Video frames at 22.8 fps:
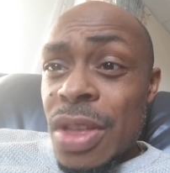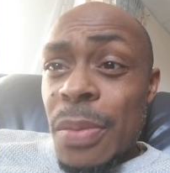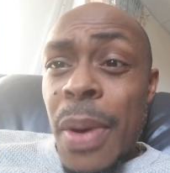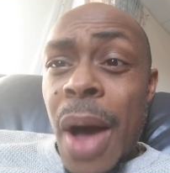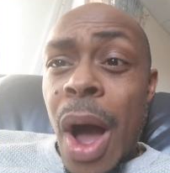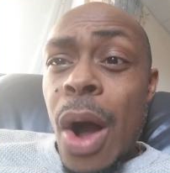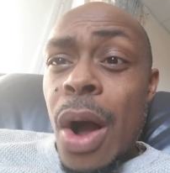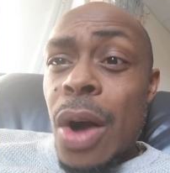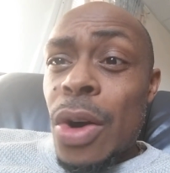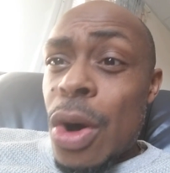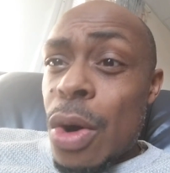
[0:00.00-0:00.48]
The
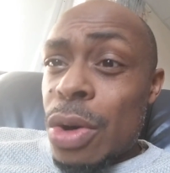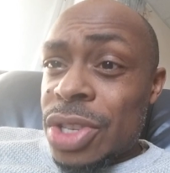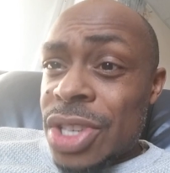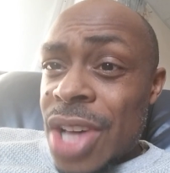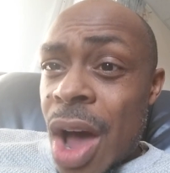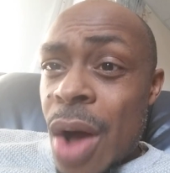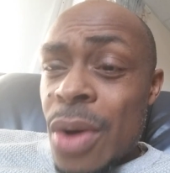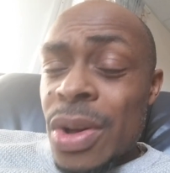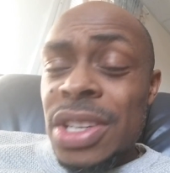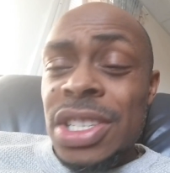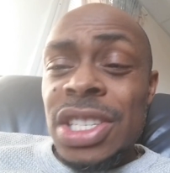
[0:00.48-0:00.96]
power goes
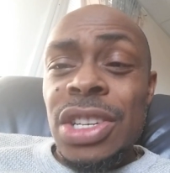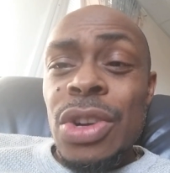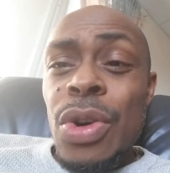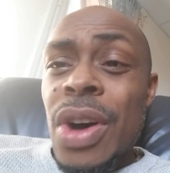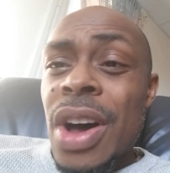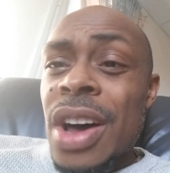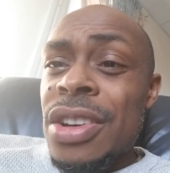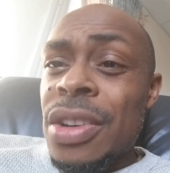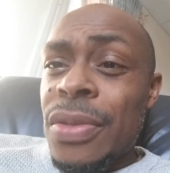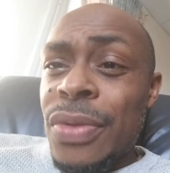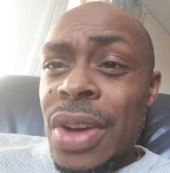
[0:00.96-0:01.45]
out. It's still
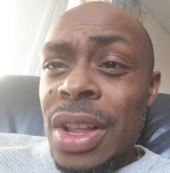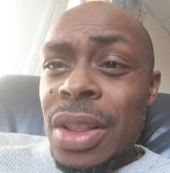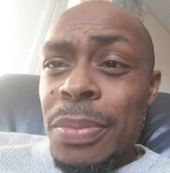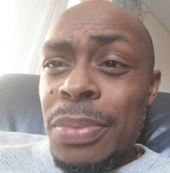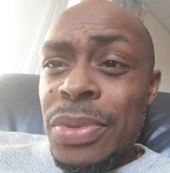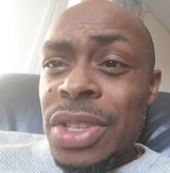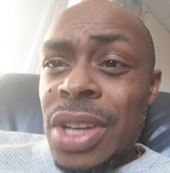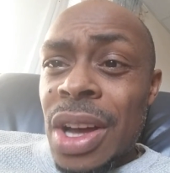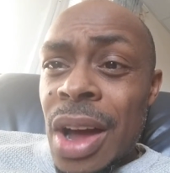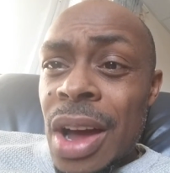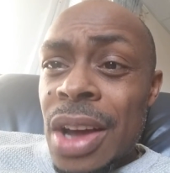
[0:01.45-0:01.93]

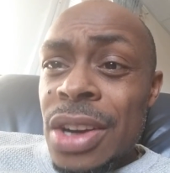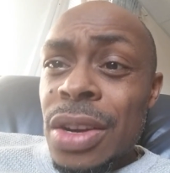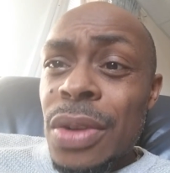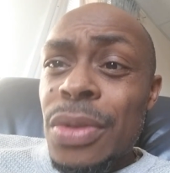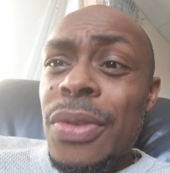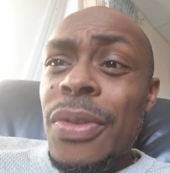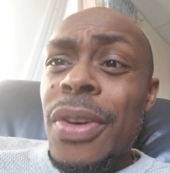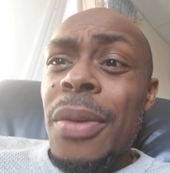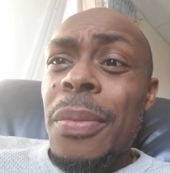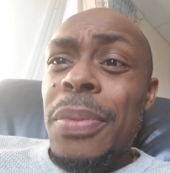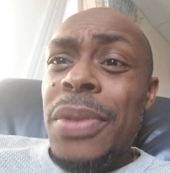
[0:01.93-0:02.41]

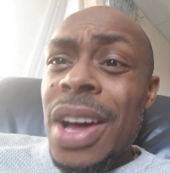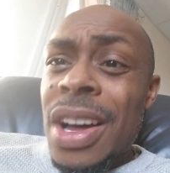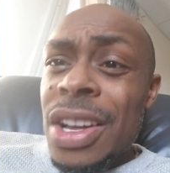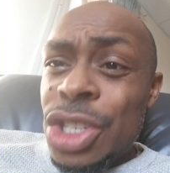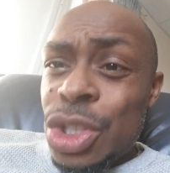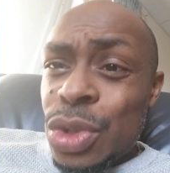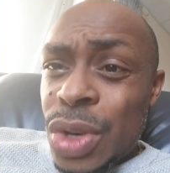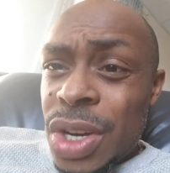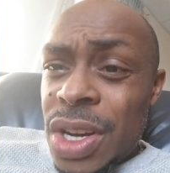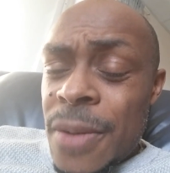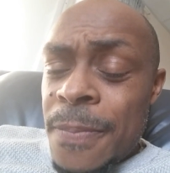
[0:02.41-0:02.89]
underdeveloped
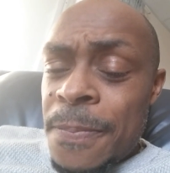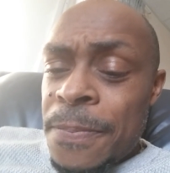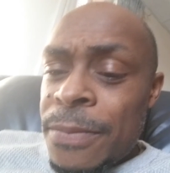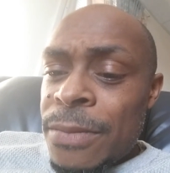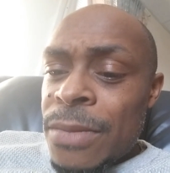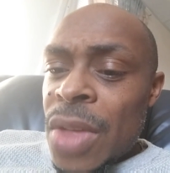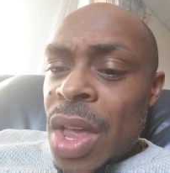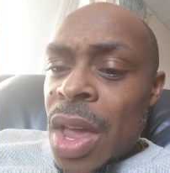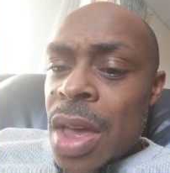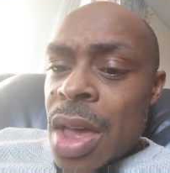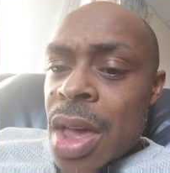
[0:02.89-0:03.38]
country,
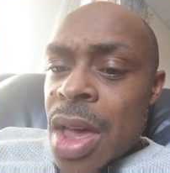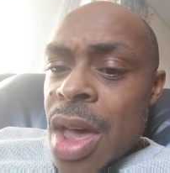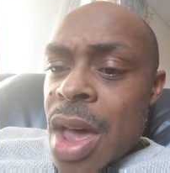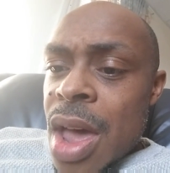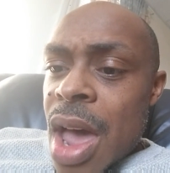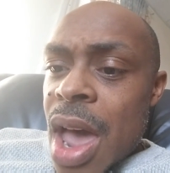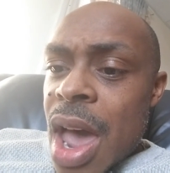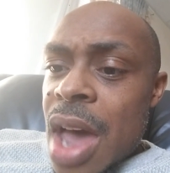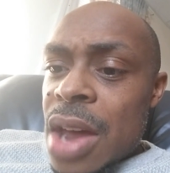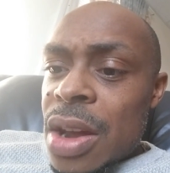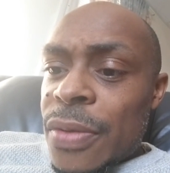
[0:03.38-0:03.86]

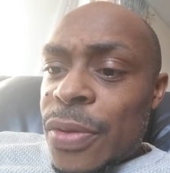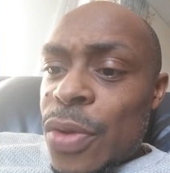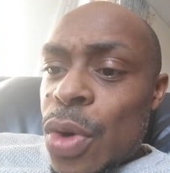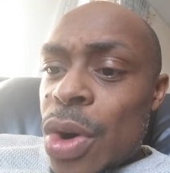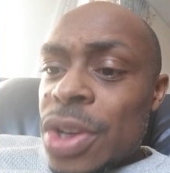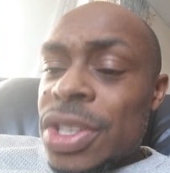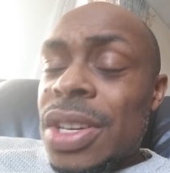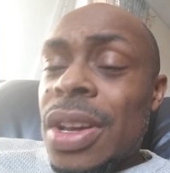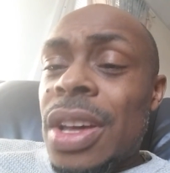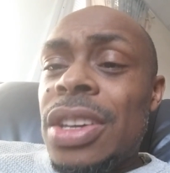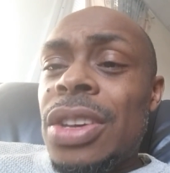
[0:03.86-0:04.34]
and of
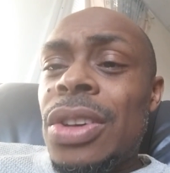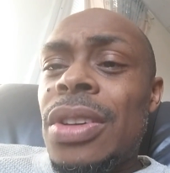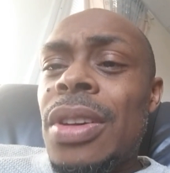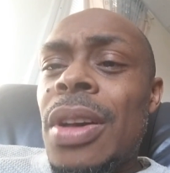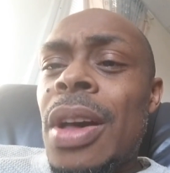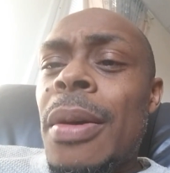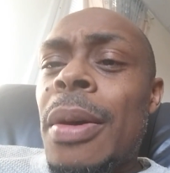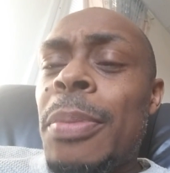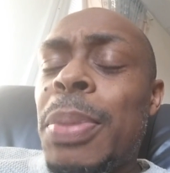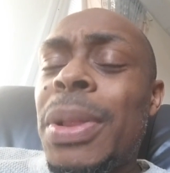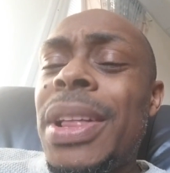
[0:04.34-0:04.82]
course,
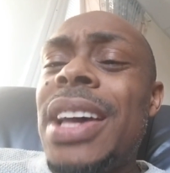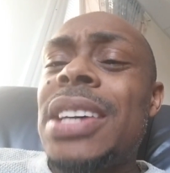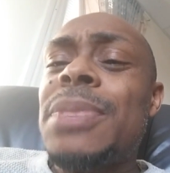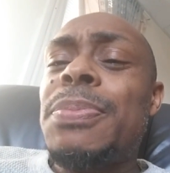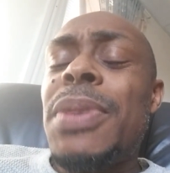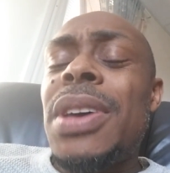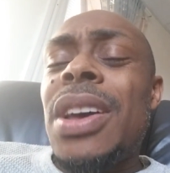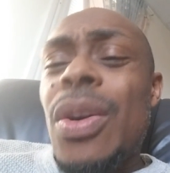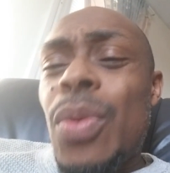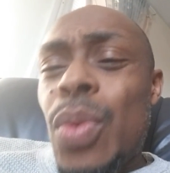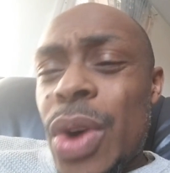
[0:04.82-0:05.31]
please
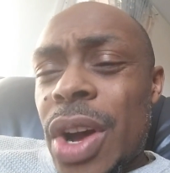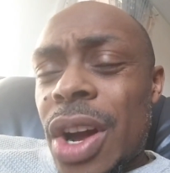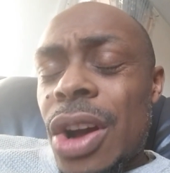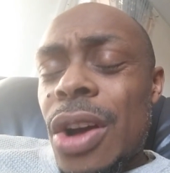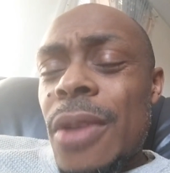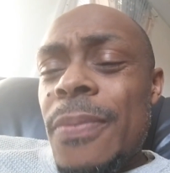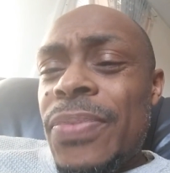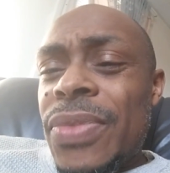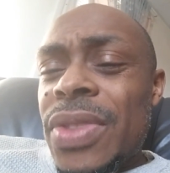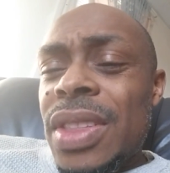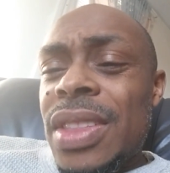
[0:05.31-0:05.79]
be
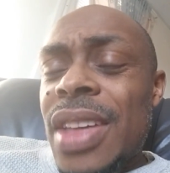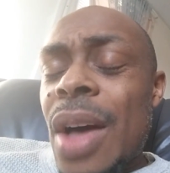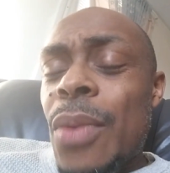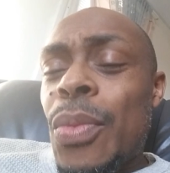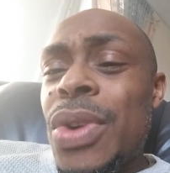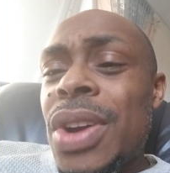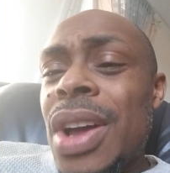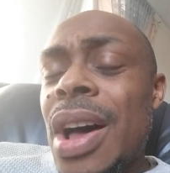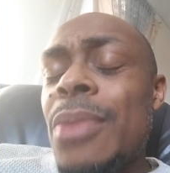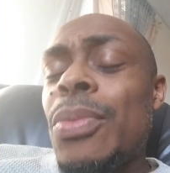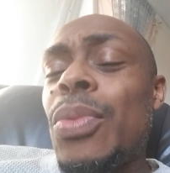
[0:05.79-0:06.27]
aware that
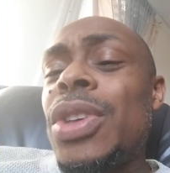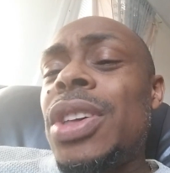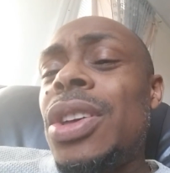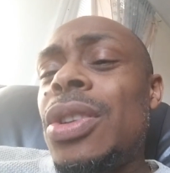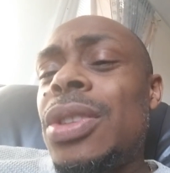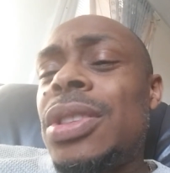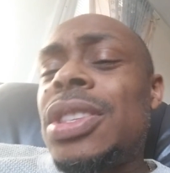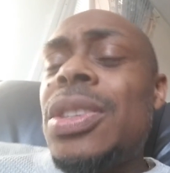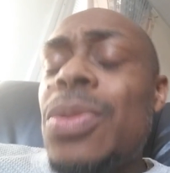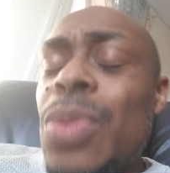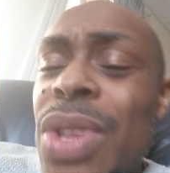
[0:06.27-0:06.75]
when
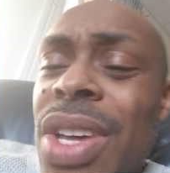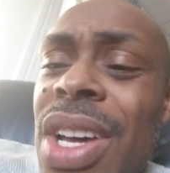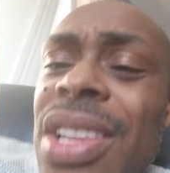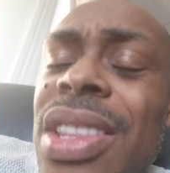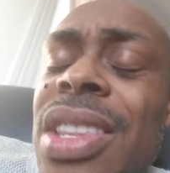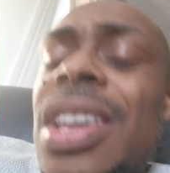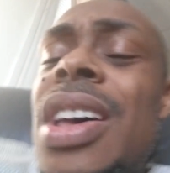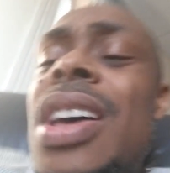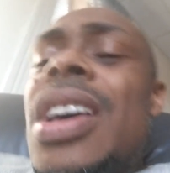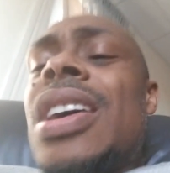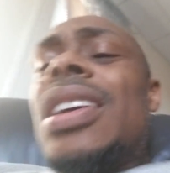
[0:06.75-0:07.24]
you
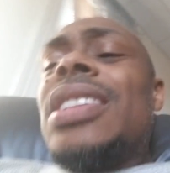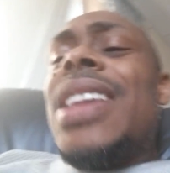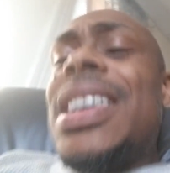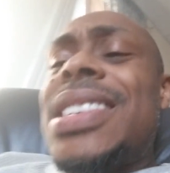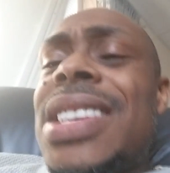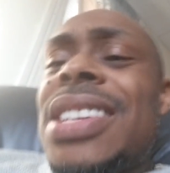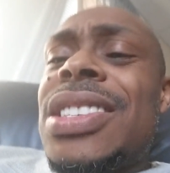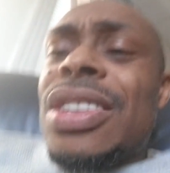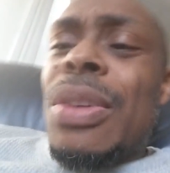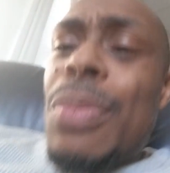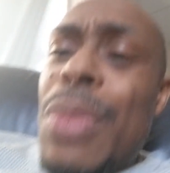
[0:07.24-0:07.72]

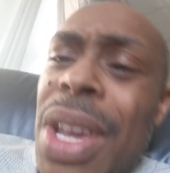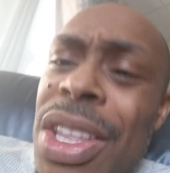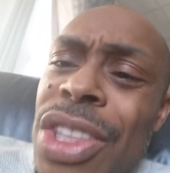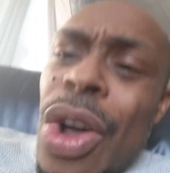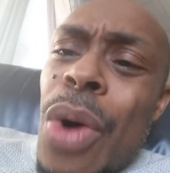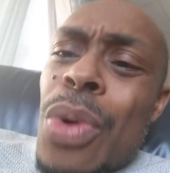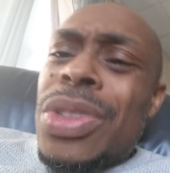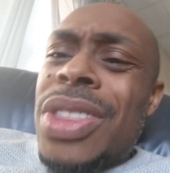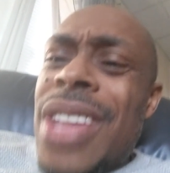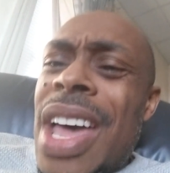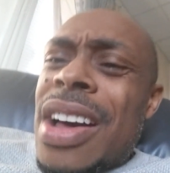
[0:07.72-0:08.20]
listen to me,
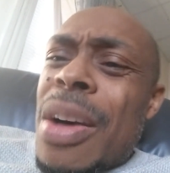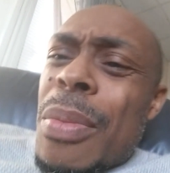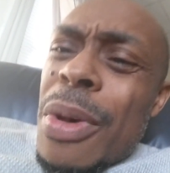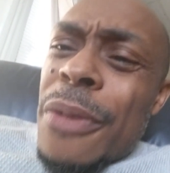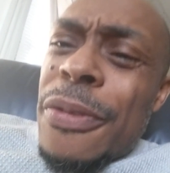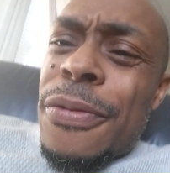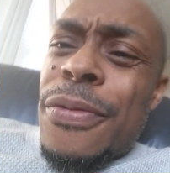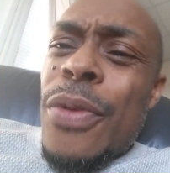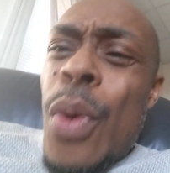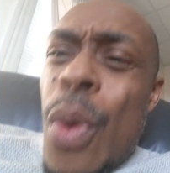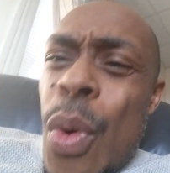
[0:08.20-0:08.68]
don't think I'm
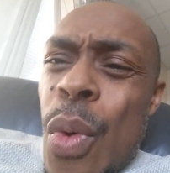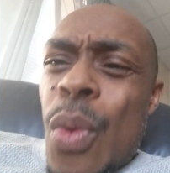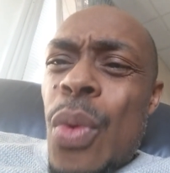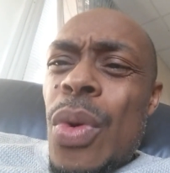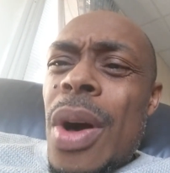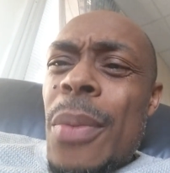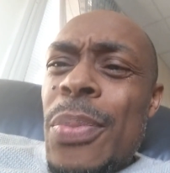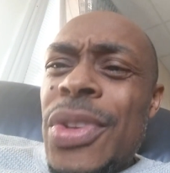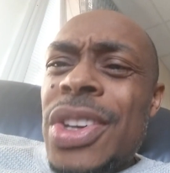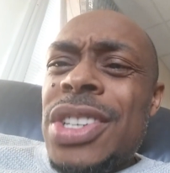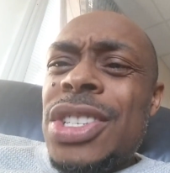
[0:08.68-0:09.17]
a
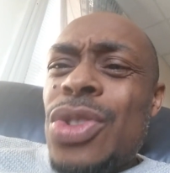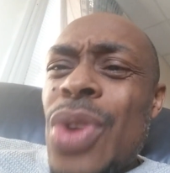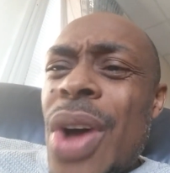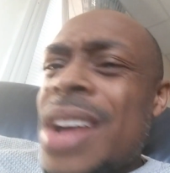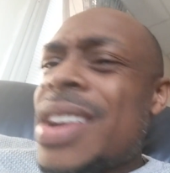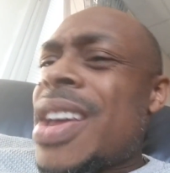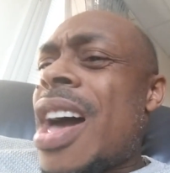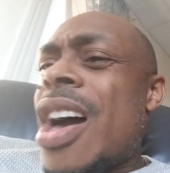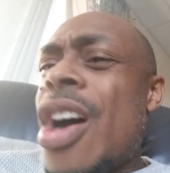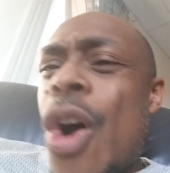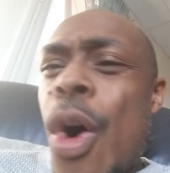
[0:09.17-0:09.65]
fool. I'm just
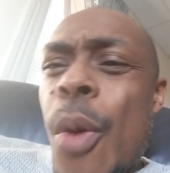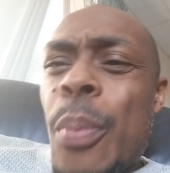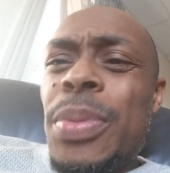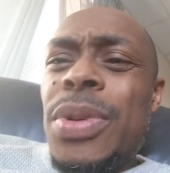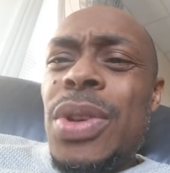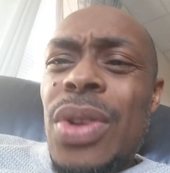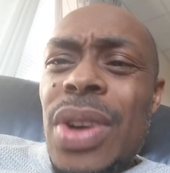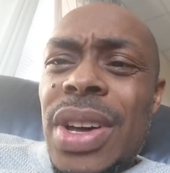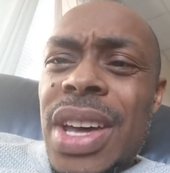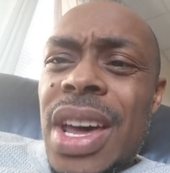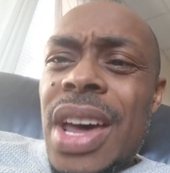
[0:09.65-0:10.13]
trying to
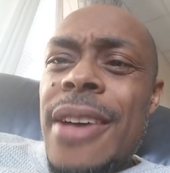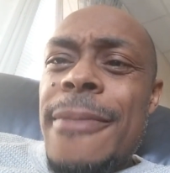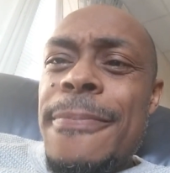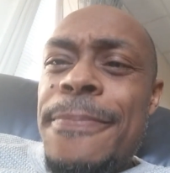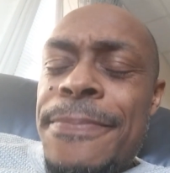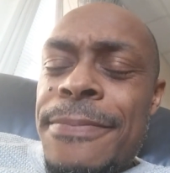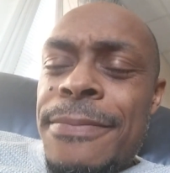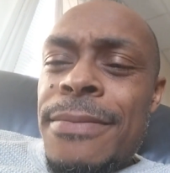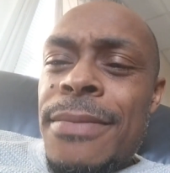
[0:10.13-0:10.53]
help you. Okay,